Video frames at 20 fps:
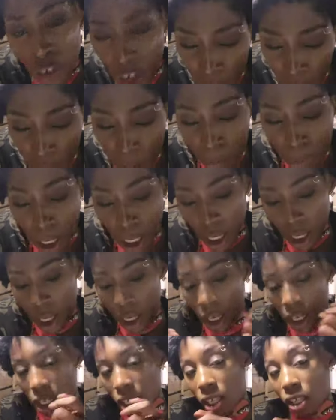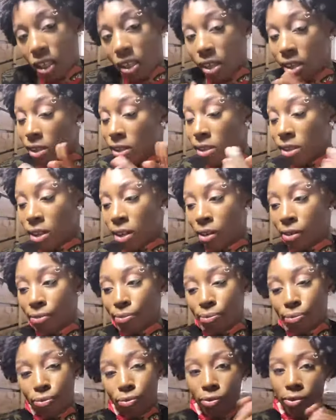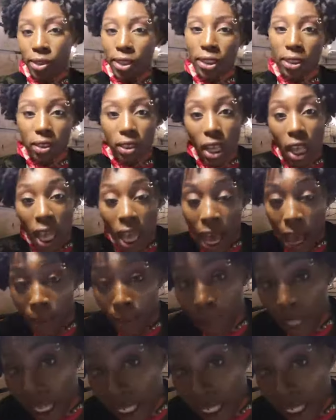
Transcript: follow back up. So I'm